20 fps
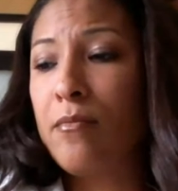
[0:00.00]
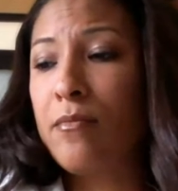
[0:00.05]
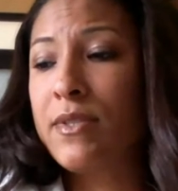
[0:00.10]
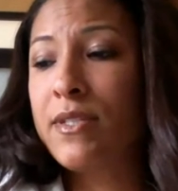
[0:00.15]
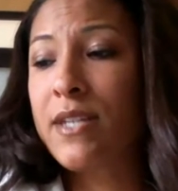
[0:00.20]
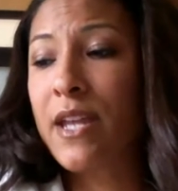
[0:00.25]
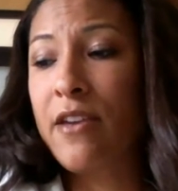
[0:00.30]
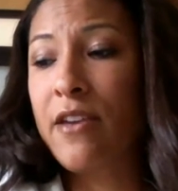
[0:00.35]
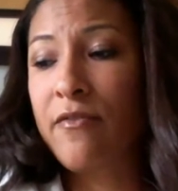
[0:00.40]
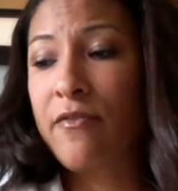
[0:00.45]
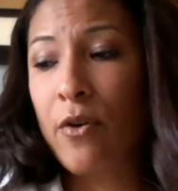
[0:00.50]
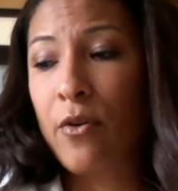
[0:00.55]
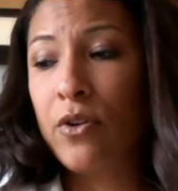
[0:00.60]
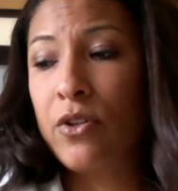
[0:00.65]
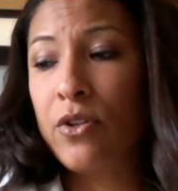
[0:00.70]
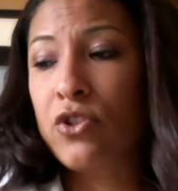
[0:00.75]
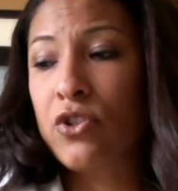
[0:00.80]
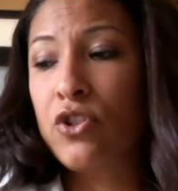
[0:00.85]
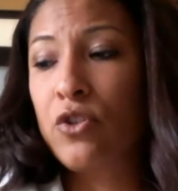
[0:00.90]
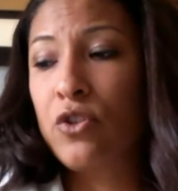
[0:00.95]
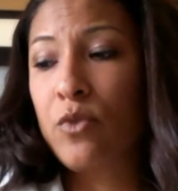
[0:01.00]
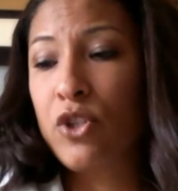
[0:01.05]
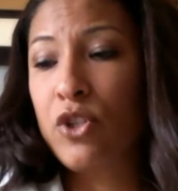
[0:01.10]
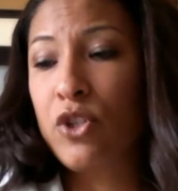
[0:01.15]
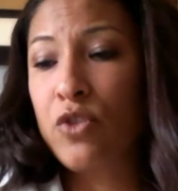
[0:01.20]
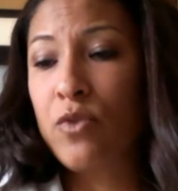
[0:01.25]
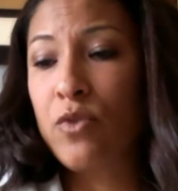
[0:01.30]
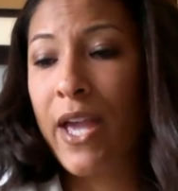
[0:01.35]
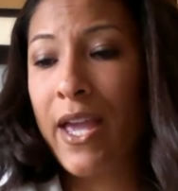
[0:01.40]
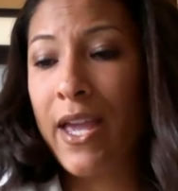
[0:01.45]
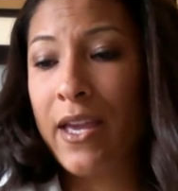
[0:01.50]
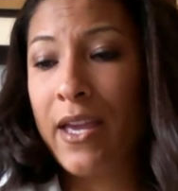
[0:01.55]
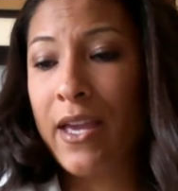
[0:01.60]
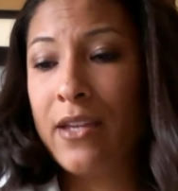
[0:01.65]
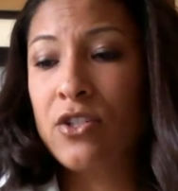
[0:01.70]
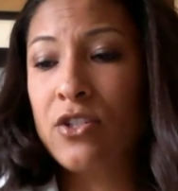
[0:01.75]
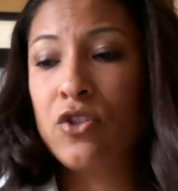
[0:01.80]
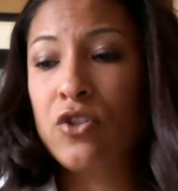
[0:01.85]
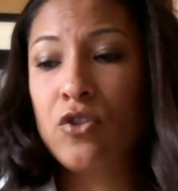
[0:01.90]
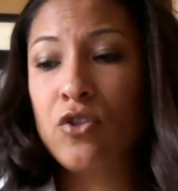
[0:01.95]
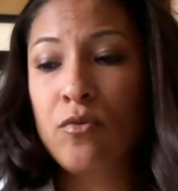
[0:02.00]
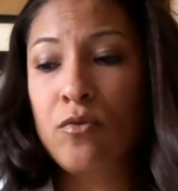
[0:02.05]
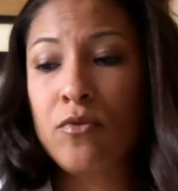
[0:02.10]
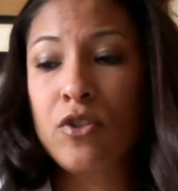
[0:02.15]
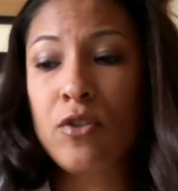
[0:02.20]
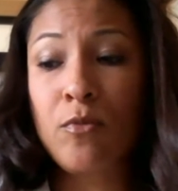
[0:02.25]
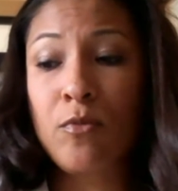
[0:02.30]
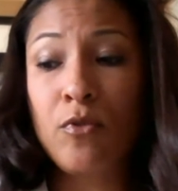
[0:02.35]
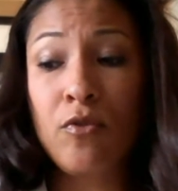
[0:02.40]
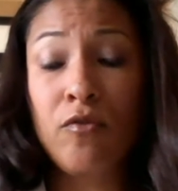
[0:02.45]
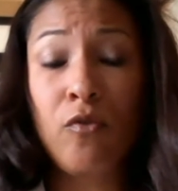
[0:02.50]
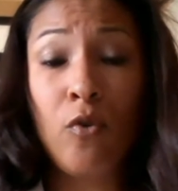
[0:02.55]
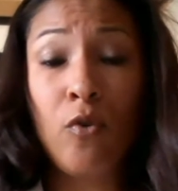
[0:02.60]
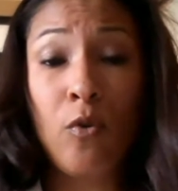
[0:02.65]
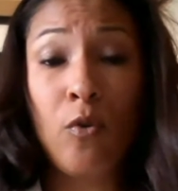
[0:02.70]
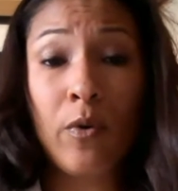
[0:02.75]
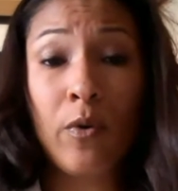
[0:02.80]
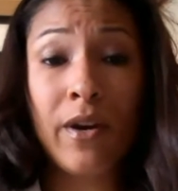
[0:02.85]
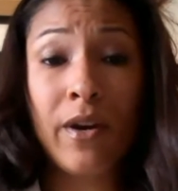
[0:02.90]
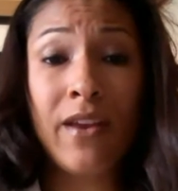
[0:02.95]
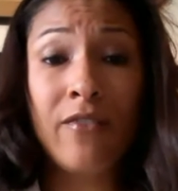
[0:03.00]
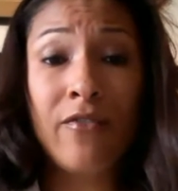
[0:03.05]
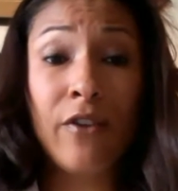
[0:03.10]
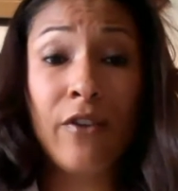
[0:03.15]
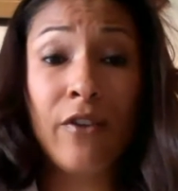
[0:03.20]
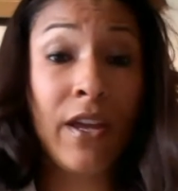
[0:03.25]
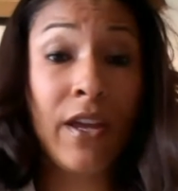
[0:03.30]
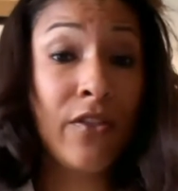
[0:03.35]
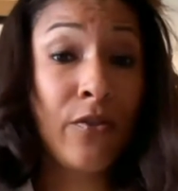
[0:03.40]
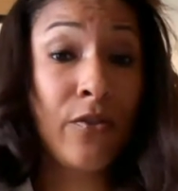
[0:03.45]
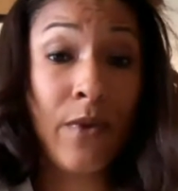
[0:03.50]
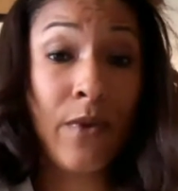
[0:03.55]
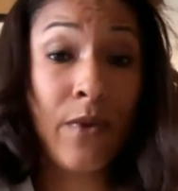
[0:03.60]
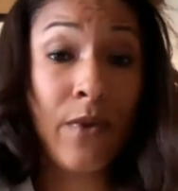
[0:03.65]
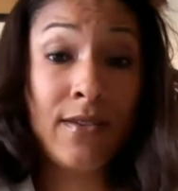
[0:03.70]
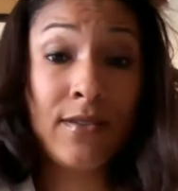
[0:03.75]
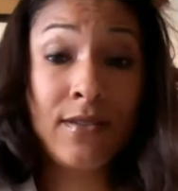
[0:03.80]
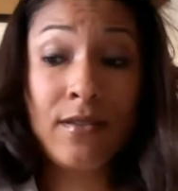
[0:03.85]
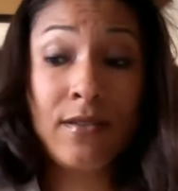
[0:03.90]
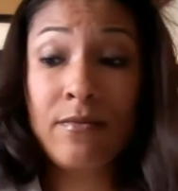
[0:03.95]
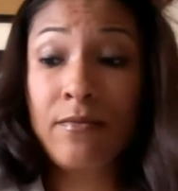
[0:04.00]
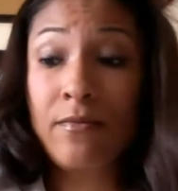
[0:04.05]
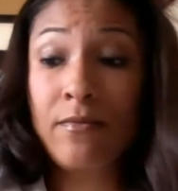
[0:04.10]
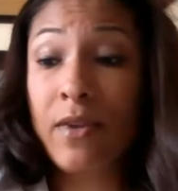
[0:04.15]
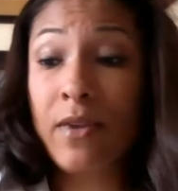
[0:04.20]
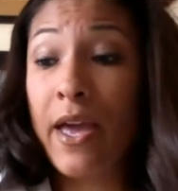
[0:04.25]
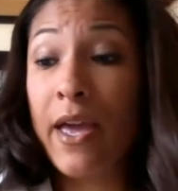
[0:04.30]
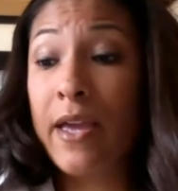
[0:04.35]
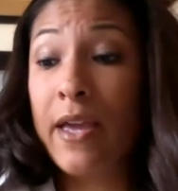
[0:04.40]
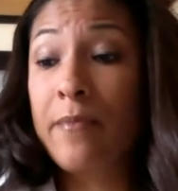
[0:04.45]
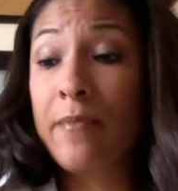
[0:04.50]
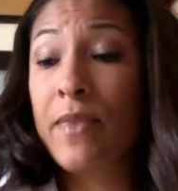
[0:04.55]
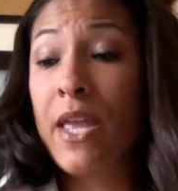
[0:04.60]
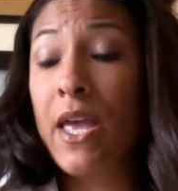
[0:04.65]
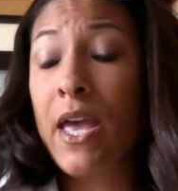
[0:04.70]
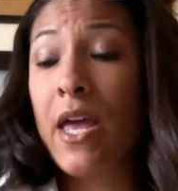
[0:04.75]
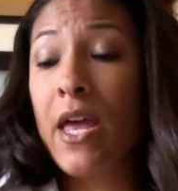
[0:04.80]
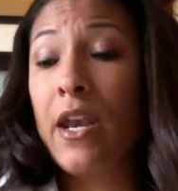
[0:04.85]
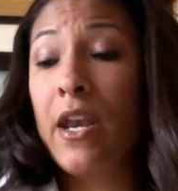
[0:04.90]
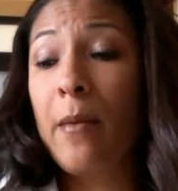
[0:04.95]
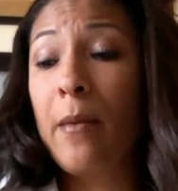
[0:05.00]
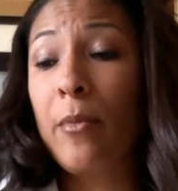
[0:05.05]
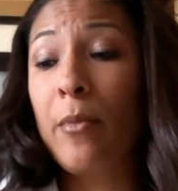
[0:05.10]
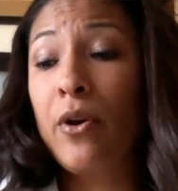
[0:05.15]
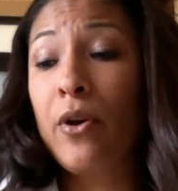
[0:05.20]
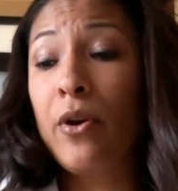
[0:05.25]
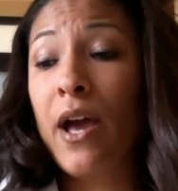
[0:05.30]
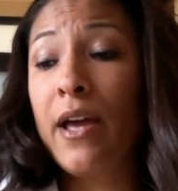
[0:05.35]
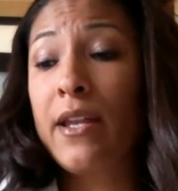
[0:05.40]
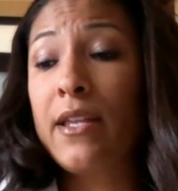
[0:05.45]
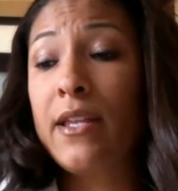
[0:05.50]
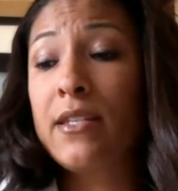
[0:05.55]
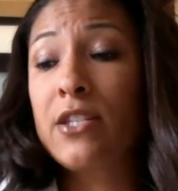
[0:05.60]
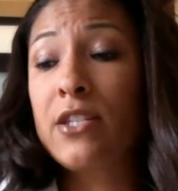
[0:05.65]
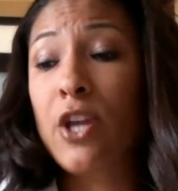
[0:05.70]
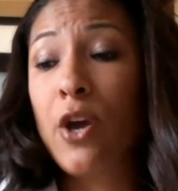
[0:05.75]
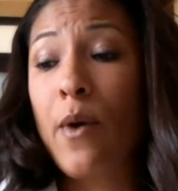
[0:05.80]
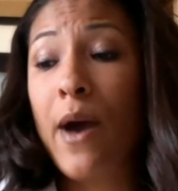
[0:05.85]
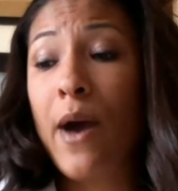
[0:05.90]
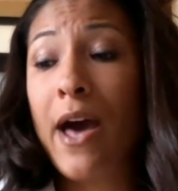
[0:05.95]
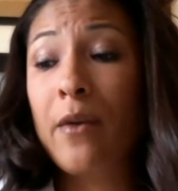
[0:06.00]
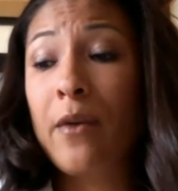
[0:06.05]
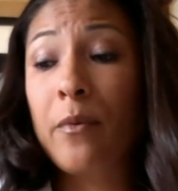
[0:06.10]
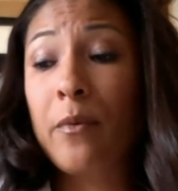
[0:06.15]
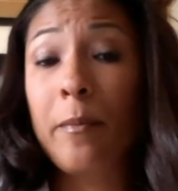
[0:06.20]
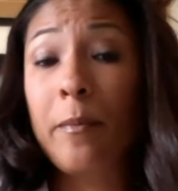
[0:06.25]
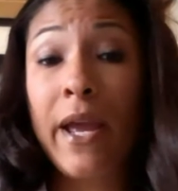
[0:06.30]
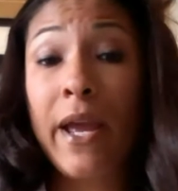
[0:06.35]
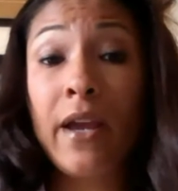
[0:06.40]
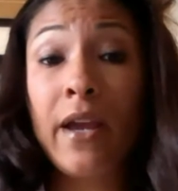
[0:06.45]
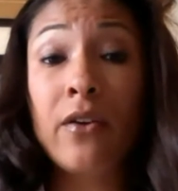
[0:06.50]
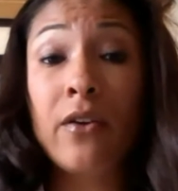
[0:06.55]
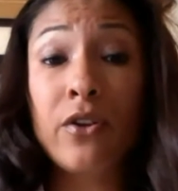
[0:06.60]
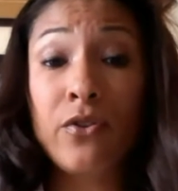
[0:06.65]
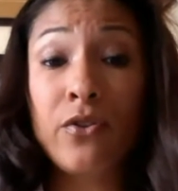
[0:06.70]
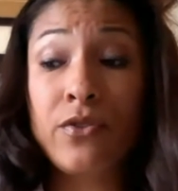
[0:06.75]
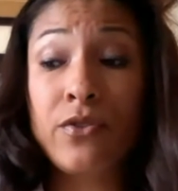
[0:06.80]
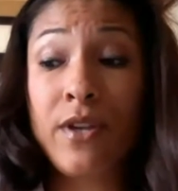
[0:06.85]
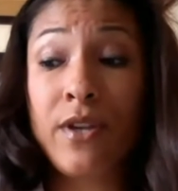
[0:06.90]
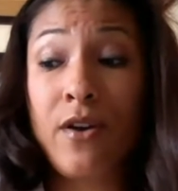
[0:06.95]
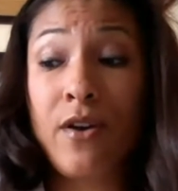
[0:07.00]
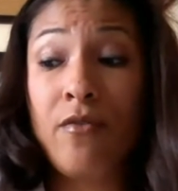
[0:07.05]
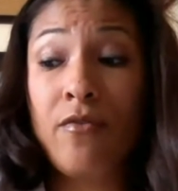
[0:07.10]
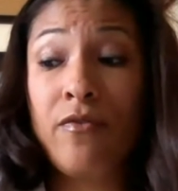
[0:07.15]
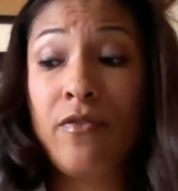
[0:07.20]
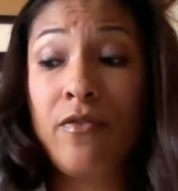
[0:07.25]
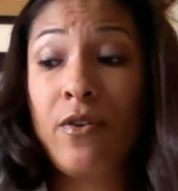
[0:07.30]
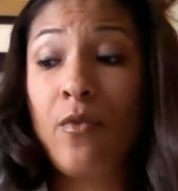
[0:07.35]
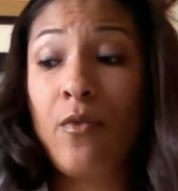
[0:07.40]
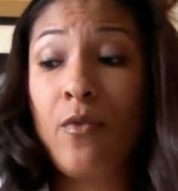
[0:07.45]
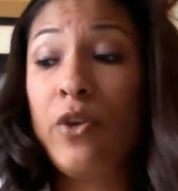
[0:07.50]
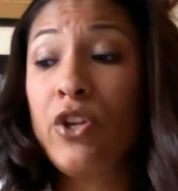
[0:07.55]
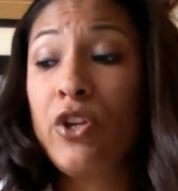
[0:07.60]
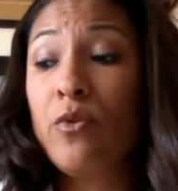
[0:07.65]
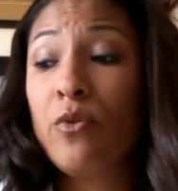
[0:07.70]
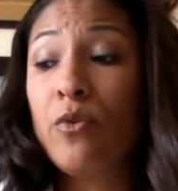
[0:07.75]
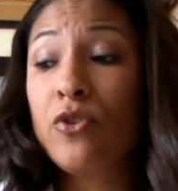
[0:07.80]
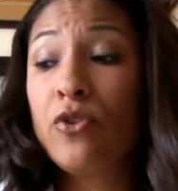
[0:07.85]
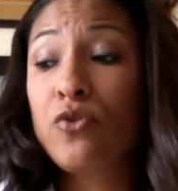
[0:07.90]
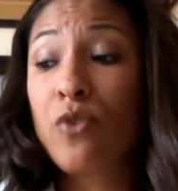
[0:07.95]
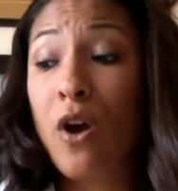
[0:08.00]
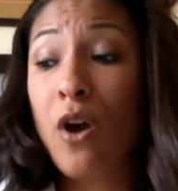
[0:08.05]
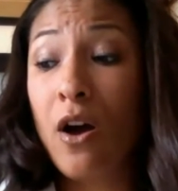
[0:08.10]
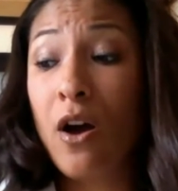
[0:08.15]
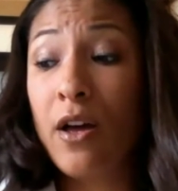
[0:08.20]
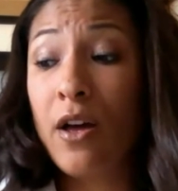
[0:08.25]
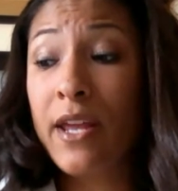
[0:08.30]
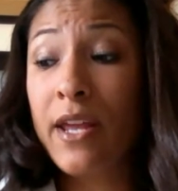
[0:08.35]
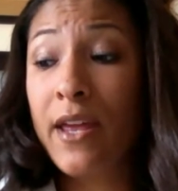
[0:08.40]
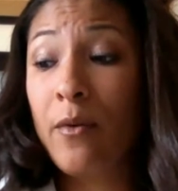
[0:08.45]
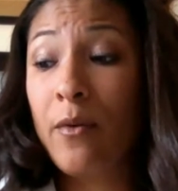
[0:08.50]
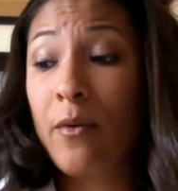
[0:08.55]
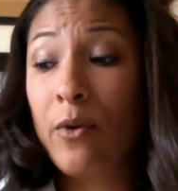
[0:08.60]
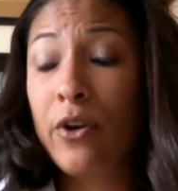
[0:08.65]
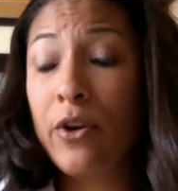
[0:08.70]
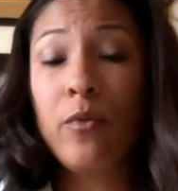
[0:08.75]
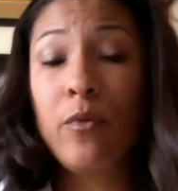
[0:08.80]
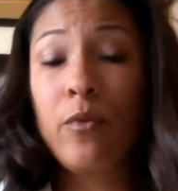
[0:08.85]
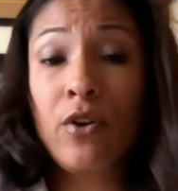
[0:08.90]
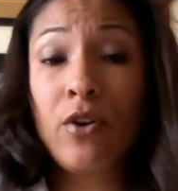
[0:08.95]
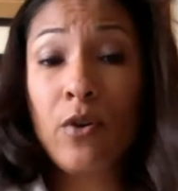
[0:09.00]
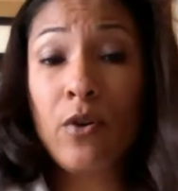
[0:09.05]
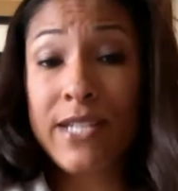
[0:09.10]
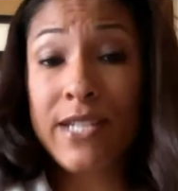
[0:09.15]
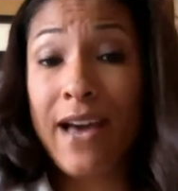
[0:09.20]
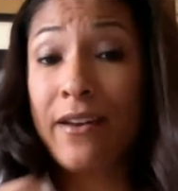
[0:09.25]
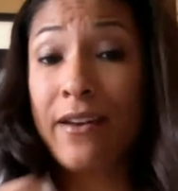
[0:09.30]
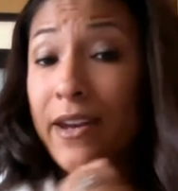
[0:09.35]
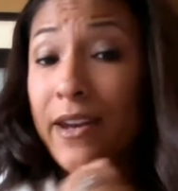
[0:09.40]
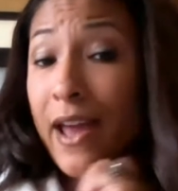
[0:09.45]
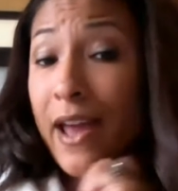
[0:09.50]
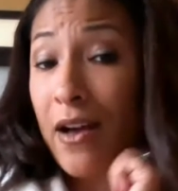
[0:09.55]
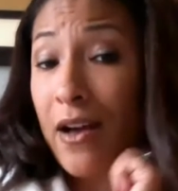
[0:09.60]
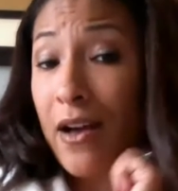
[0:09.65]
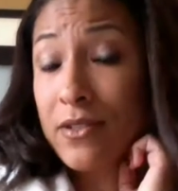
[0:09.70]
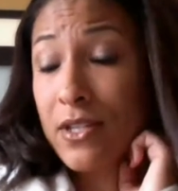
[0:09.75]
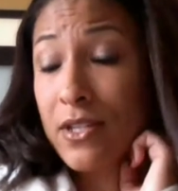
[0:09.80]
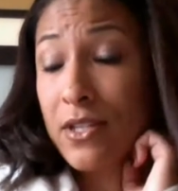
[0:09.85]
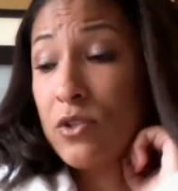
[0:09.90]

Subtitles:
Stay focused, do what you can to move forward, and forget the rest. Okay. Number 9 is know how to repair yourself. When you are down and out,